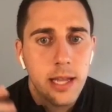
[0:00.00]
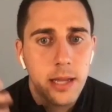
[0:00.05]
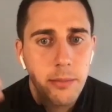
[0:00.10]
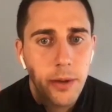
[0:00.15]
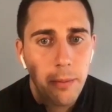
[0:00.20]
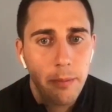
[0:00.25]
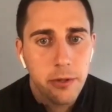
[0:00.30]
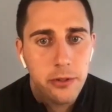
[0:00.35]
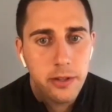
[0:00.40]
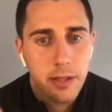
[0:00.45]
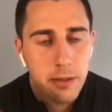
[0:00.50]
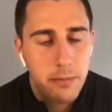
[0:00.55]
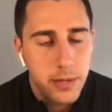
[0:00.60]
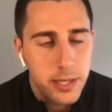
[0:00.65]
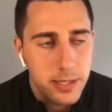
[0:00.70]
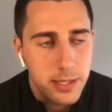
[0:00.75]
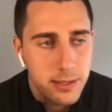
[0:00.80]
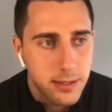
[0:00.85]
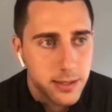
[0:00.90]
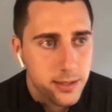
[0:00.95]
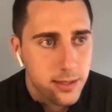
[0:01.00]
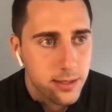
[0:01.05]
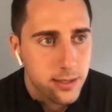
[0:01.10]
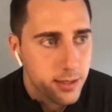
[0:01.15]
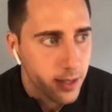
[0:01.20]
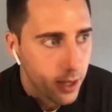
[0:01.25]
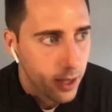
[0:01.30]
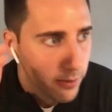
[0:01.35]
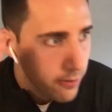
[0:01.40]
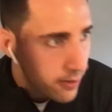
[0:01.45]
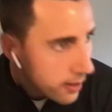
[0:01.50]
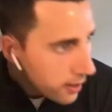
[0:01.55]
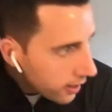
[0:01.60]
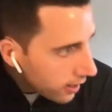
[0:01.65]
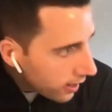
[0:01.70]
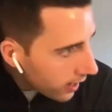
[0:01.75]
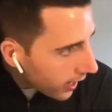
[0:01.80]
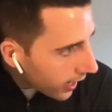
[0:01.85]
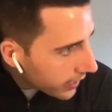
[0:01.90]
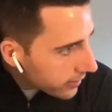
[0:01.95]
about building business and stuff
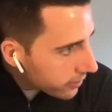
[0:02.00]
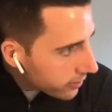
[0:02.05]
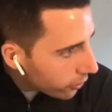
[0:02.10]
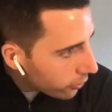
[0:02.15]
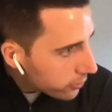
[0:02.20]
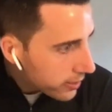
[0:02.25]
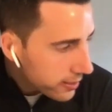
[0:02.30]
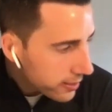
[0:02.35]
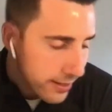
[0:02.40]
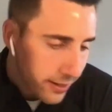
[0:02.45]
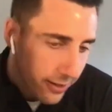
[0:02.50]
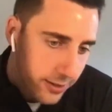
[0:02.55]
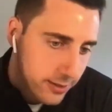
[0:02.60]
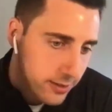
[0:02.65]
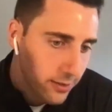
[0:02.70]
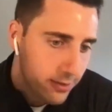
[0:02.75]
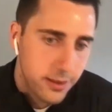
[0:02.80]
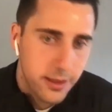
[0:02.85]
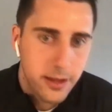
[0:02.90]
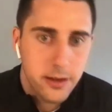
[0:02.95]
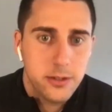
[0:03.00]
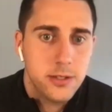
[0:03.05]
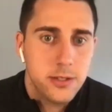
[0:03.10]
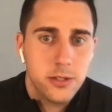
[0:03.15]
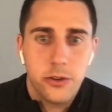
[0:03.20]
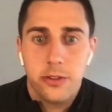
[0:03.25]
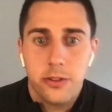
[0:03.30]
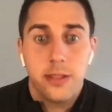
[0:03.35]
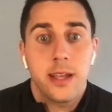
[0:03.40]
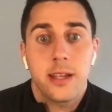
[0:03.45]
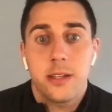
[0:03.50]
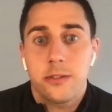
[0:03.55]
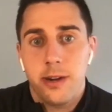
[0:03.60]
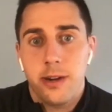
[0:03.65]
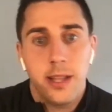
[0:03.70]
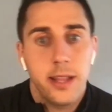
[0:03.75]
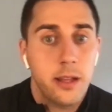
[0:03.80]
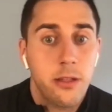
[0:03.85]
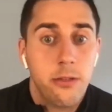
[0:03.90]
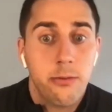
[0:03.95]
i know that there's there's certain things
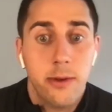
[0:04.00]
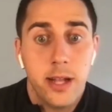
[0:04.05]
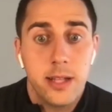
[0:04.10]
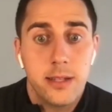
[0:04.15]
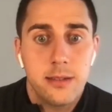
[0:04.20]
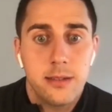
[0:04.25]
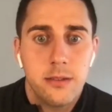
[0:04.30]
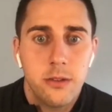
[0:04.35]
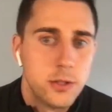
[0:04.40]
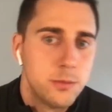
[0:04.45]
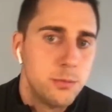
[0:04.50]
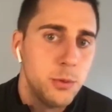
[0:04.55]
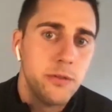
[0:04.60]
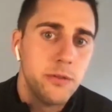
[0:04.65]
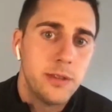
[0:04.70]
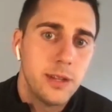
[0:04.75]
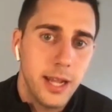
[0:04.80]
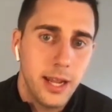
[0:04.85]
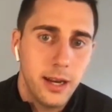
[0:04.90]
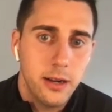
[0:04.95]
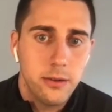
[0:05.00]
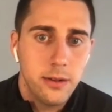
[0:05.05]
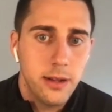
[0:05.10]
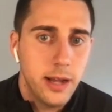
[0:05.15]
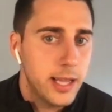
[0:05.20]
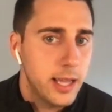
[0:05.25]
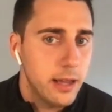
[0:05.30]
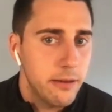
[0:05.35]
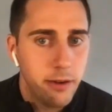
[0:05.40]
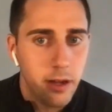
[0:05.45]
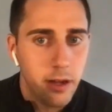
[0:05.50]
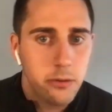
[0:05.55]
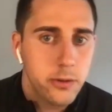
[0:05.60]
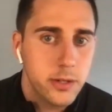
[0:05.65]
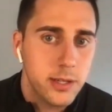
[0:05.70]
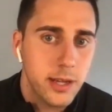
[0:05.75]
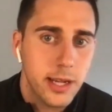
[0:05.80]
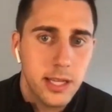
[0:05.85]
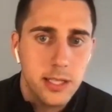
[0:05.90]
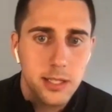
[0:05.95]
right like threads those move the needle i get
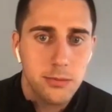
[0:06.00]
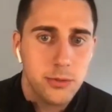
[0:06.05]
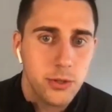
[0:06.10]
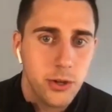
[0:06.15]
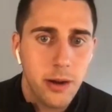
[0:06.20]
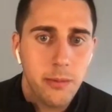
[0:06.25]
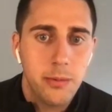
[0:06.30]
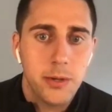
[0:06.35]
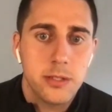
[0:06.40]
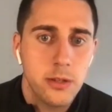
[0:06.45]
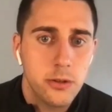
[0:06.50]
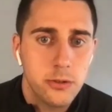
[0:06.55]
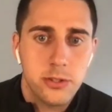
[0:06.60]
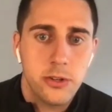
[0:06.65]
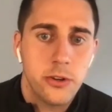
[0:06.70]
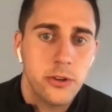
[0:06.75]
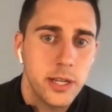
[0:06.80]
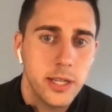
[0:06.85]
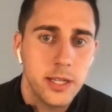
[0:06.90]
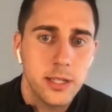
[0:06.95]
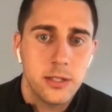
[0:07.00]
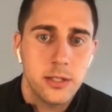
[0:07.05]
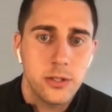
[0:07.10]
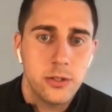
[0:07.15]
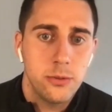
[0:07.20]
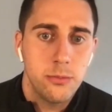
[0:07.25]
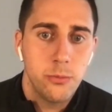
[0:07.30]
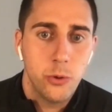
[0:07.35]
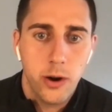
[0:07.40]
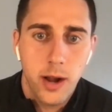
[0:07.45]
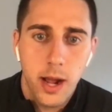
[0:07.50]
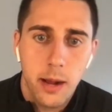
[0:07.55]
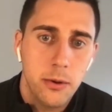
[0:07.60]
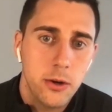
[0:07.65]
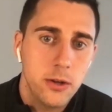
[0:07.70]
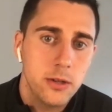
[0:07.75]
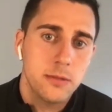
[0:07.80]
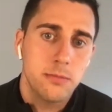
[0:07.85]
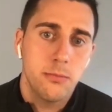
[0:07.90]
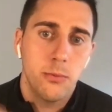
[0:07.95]
followers i get subscribers those turn into more
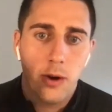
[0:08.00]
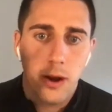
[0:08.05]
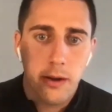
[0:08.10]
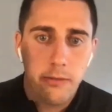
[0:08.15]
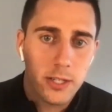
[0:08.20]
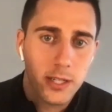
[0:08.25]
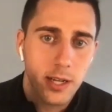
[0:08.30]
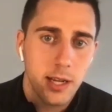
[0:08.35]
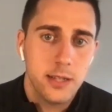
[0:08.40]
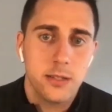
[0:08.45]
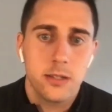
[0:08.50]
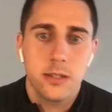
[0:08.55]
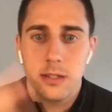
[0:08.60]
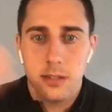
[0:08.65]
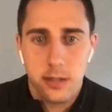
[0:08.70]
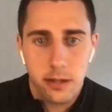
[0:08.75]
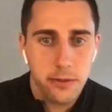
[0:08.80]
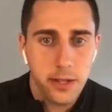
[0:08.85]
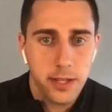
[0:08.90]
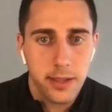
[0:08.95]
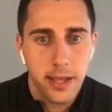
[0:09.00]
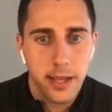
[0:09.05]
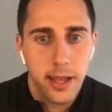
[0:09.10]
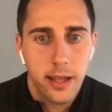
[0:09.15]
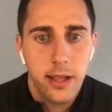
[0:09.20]
eyeballs more advertisers stuff like that